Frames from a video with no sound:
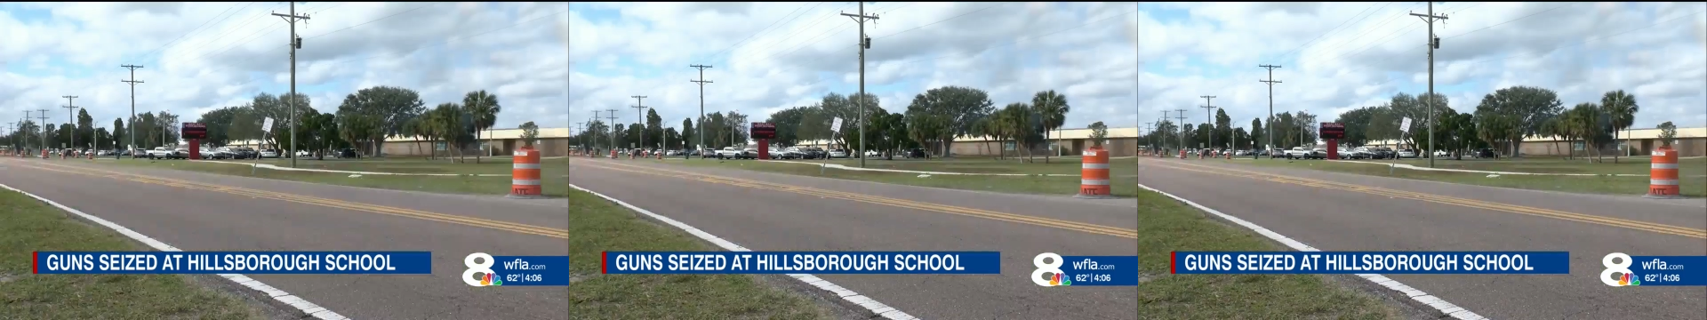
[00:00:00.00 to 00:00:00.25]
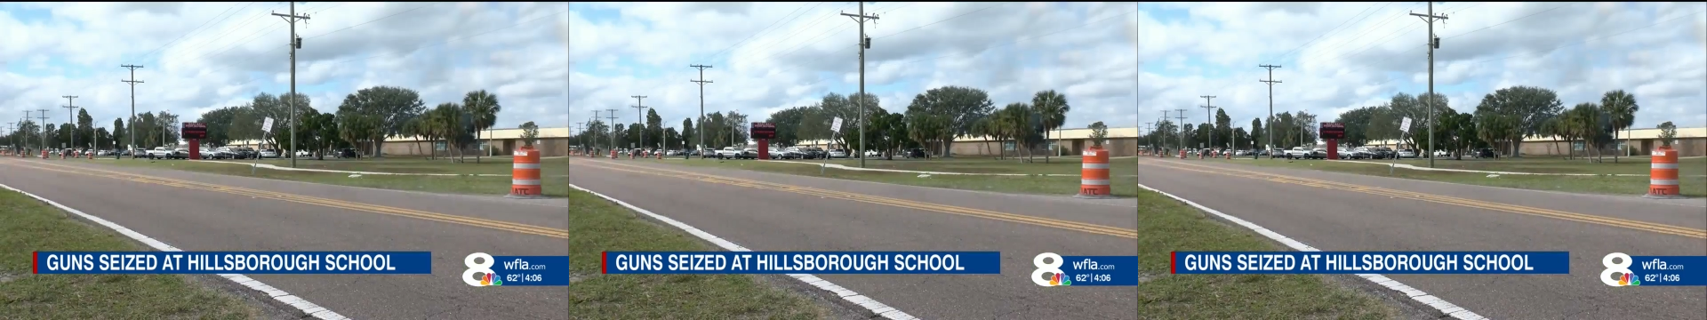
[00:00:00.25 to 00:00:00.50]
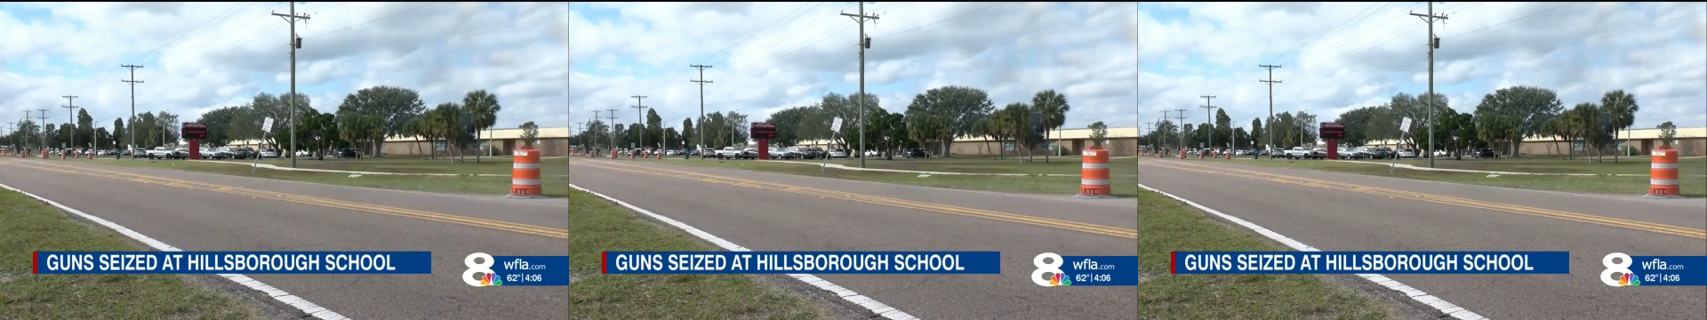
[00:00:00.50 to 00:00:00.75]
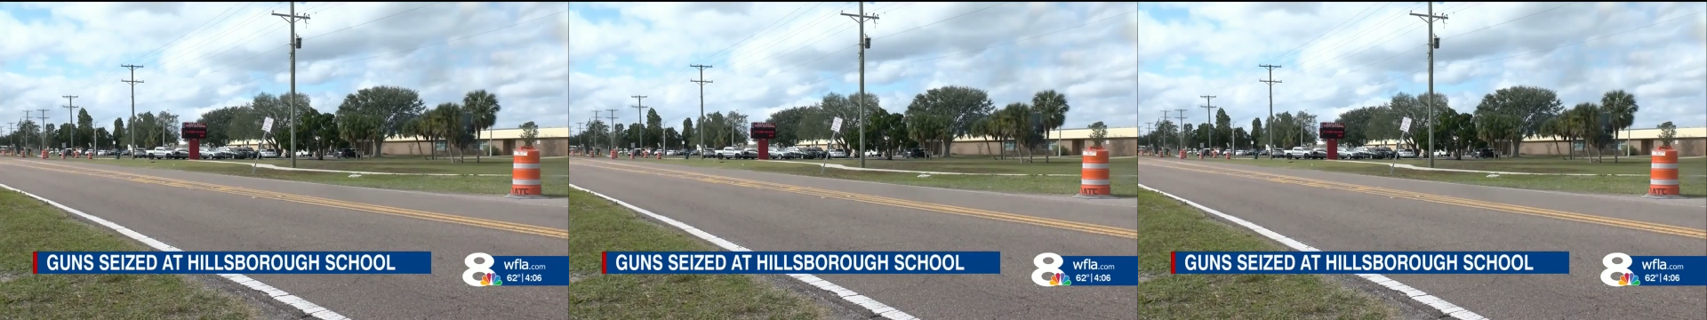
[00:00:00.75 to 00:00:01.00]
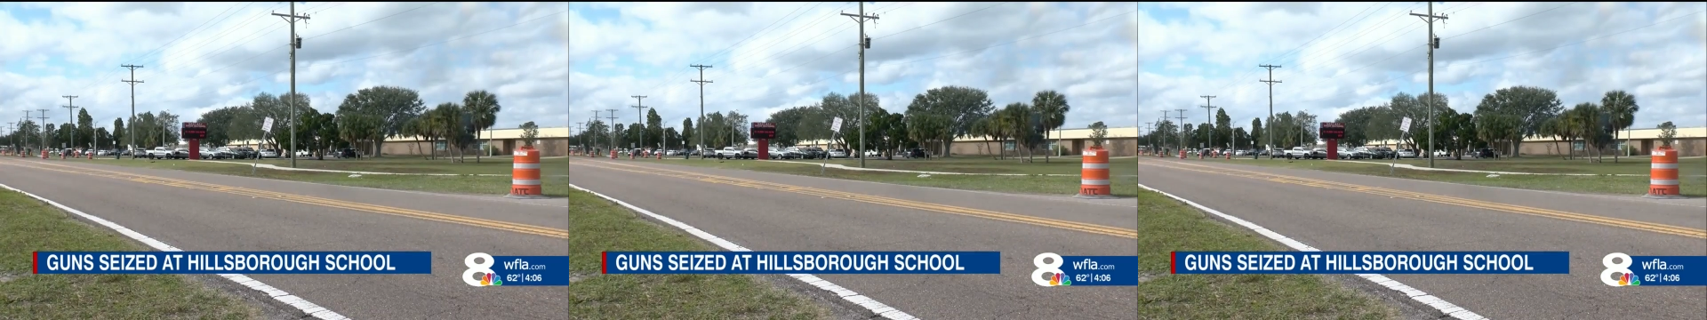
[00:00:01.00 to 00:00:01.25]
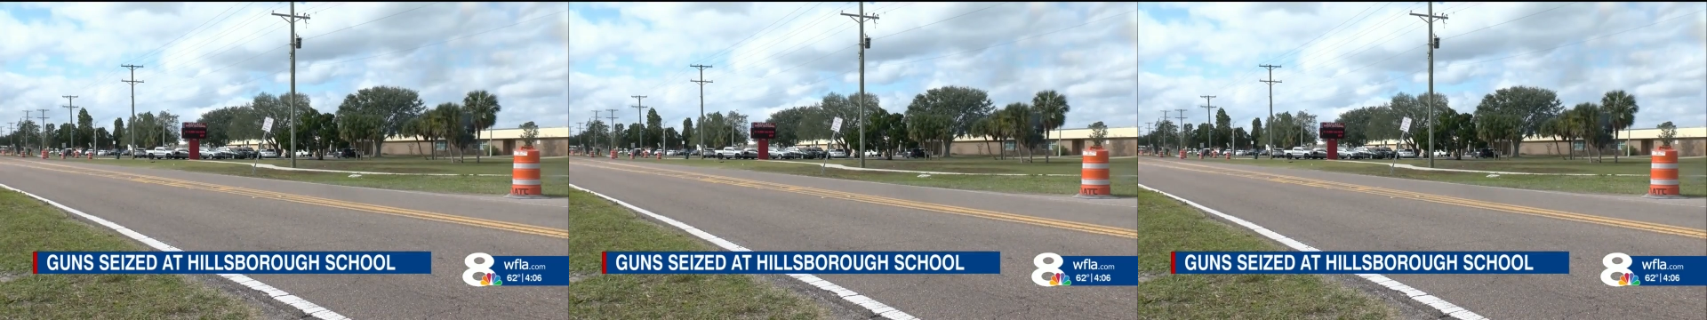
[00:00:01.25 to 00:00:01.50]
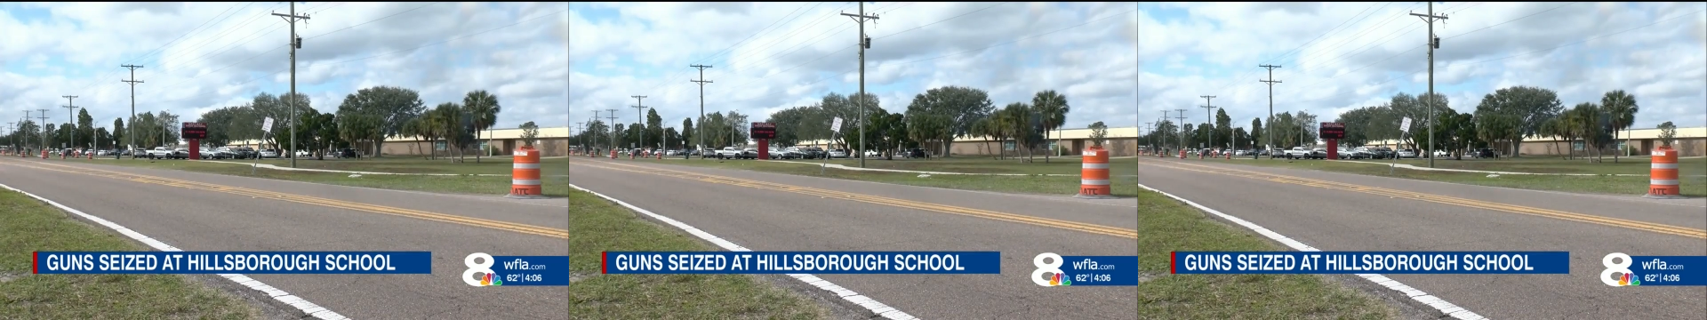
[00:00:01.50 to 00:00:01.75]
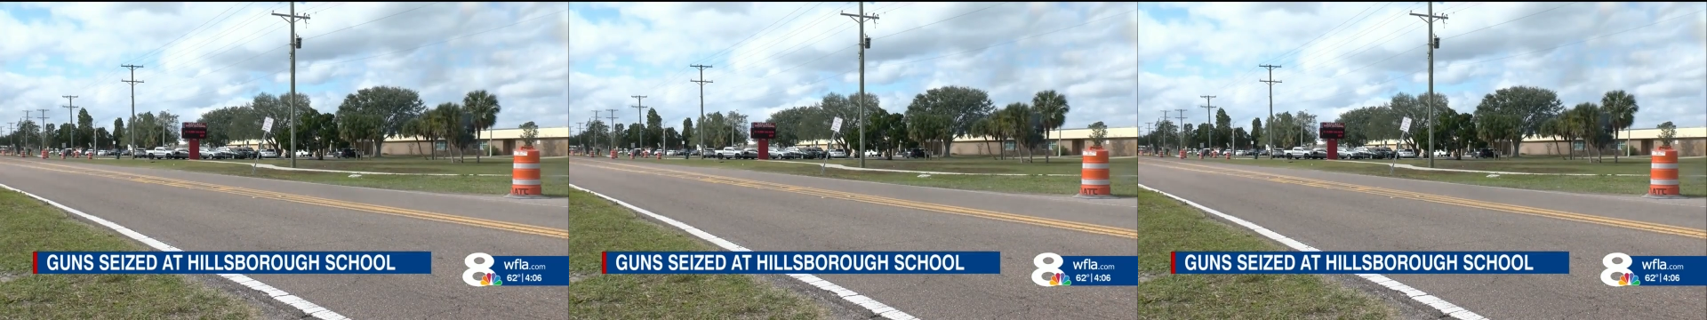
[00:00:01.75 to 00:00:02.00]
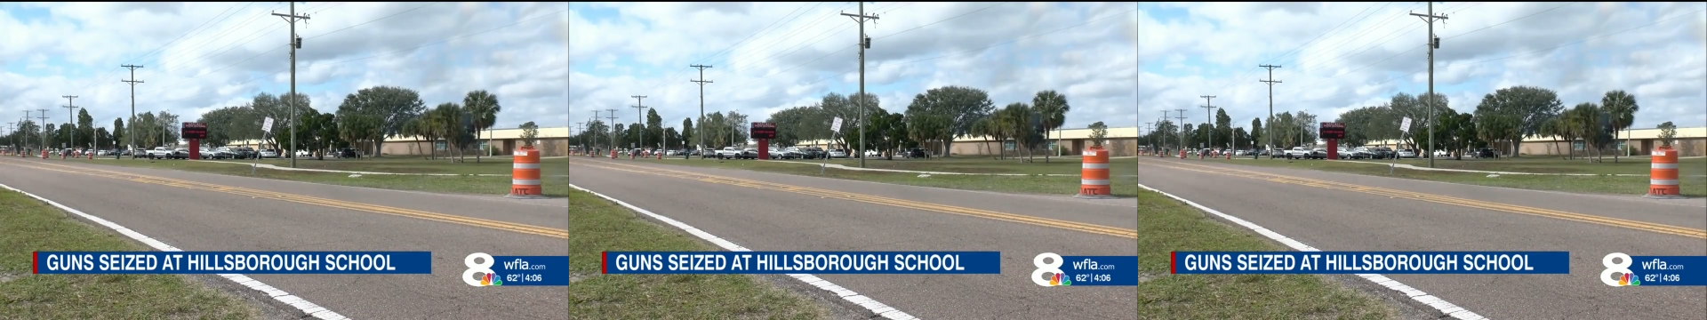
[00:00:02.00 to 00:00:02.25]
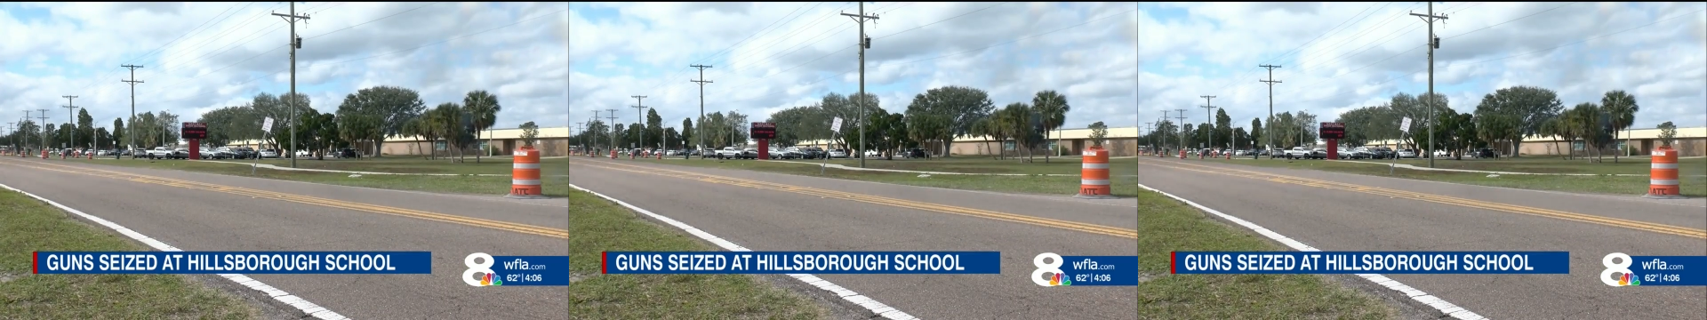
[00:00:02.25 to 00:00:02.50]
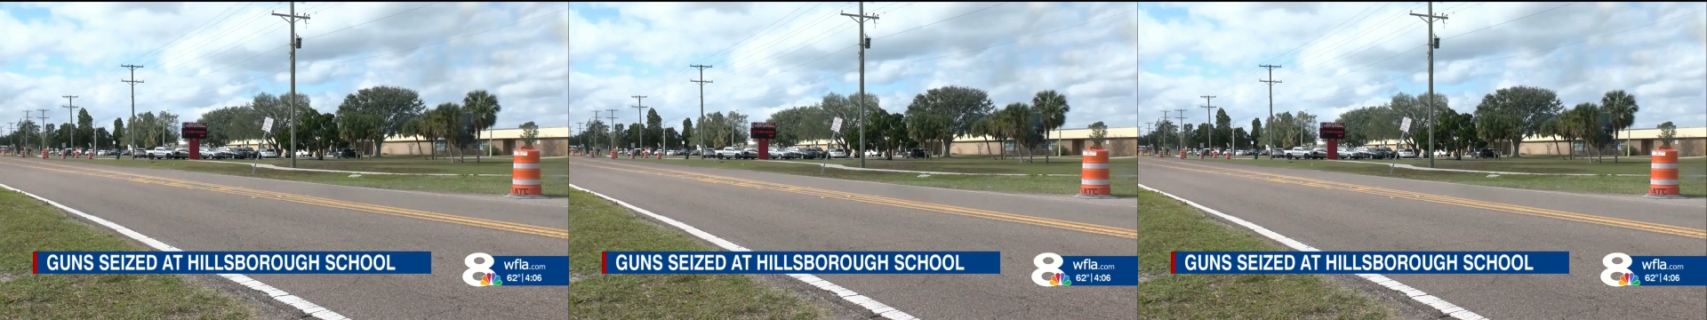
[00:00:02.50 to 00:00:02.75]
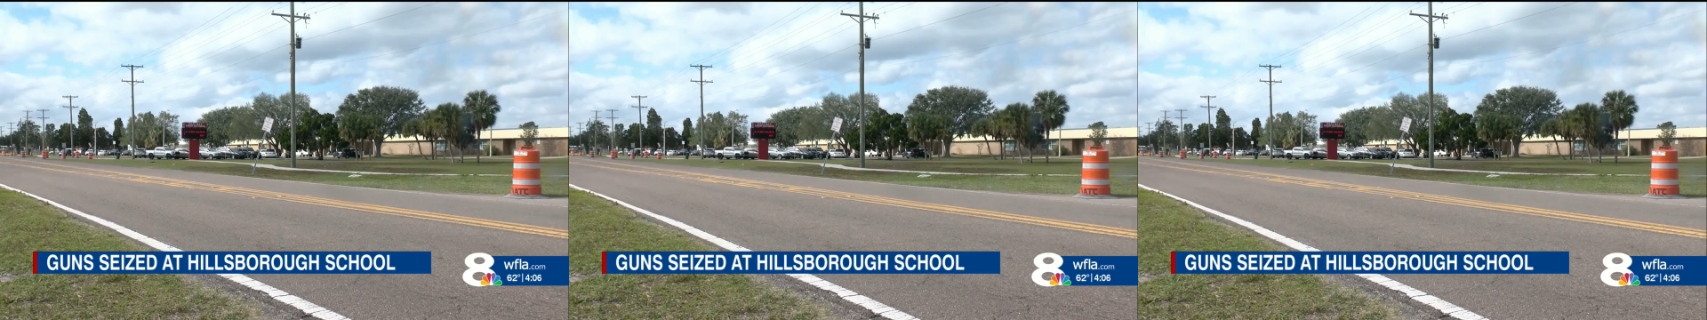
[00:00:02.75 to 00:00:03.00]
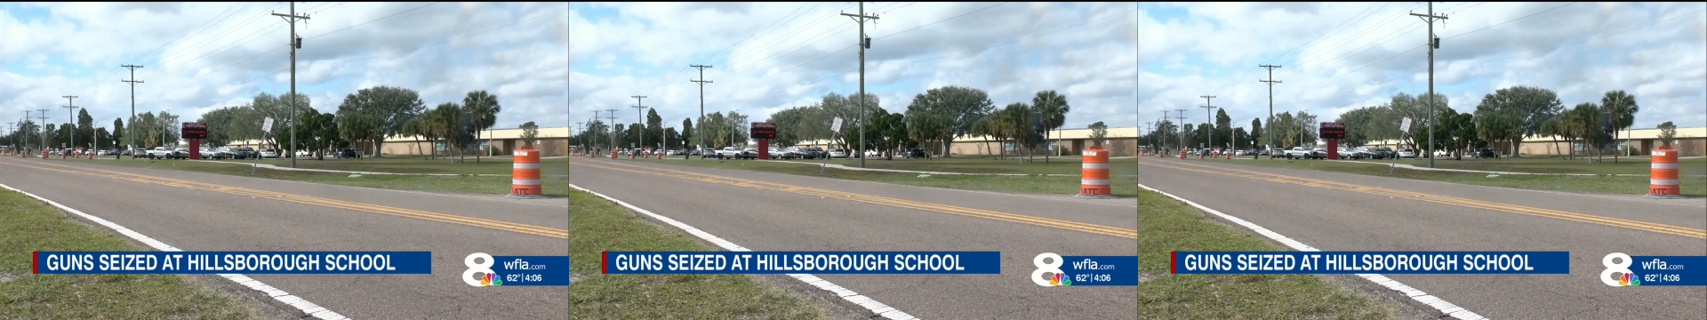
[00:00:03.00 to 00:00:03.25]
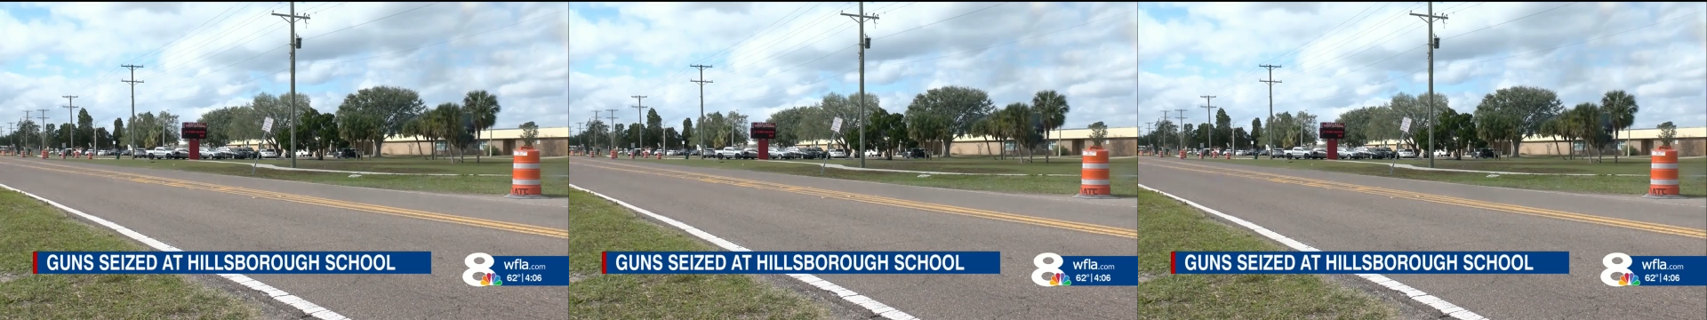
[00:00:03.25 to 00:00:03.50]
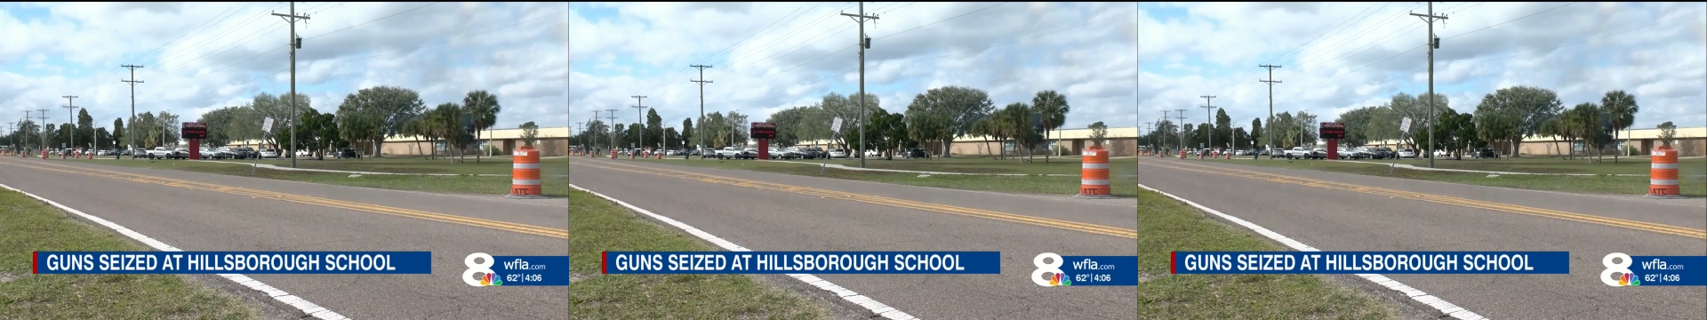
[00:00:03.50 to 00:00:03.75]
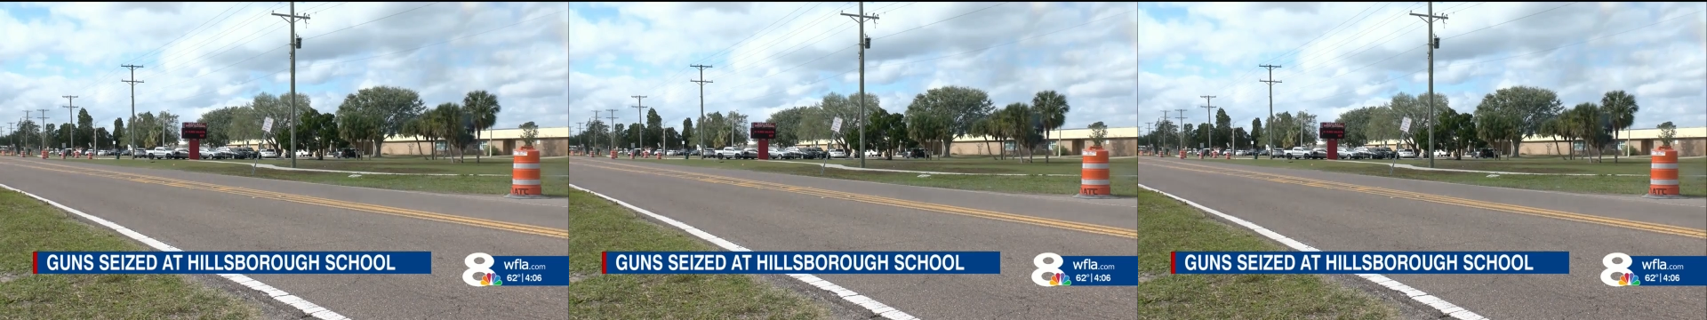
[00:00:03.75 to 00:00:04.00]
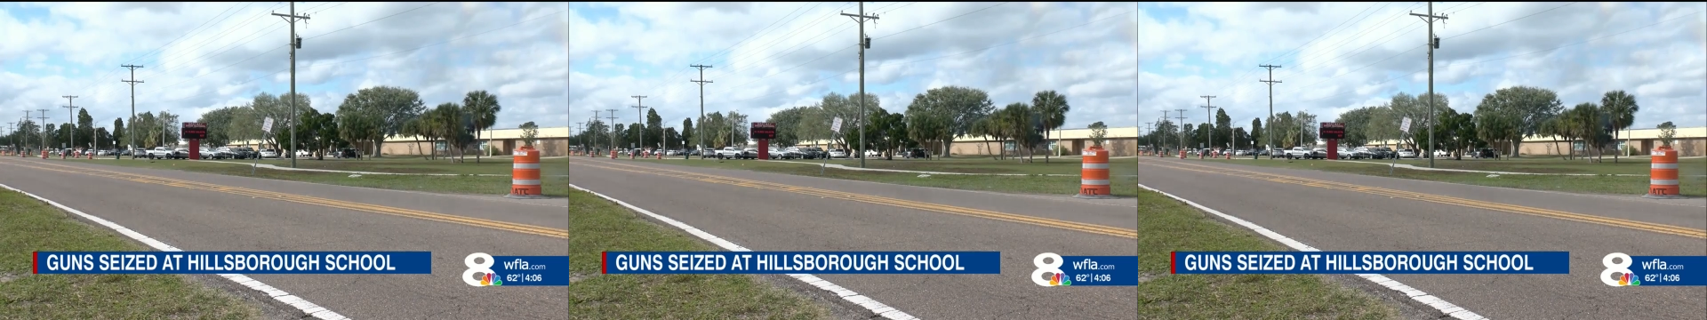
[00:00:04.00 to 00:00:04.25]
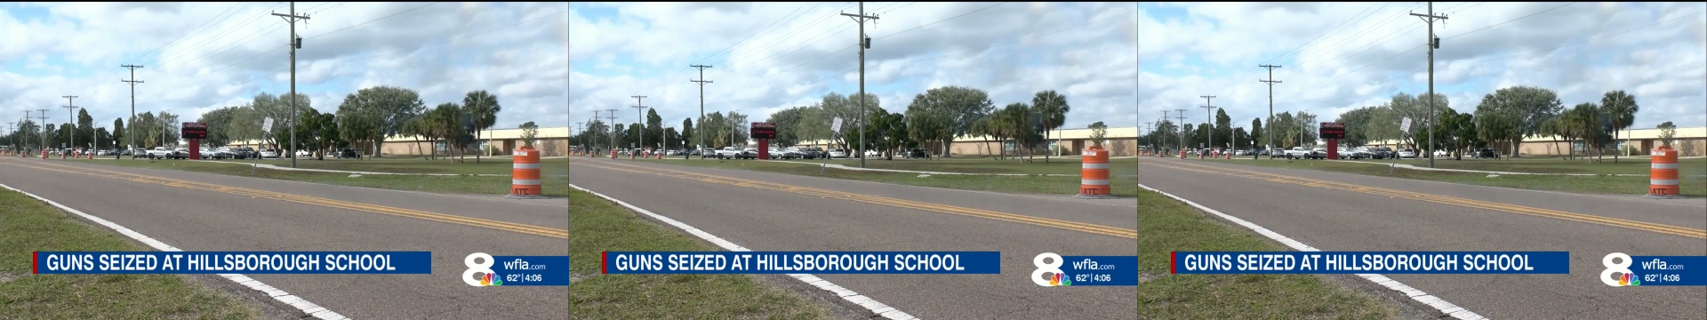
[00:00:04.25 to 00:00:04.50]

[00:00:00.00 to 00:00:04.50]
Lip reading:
Nobody's mouth can be seen.